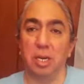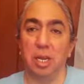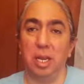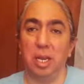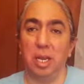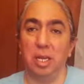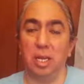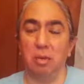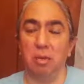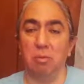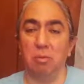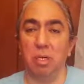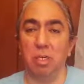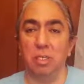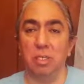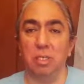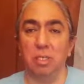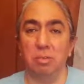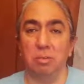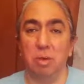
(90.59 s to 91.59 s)
And I want
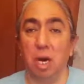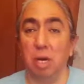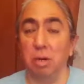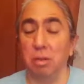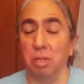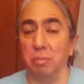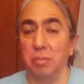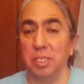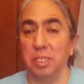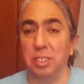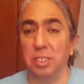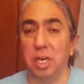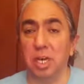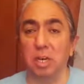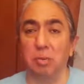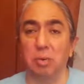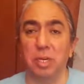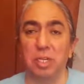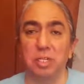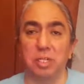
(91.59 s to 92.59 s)
to honor the
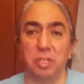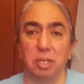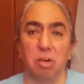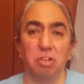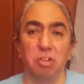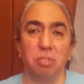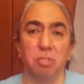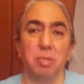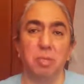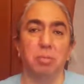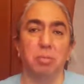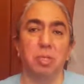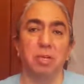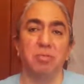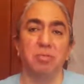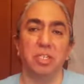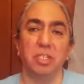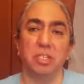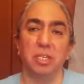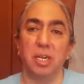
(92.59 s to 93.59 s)
Piscataway as the host people of
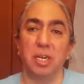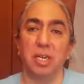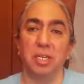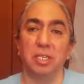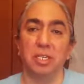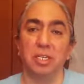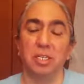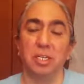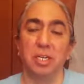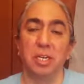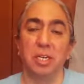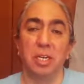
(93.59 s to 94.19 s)
these lands,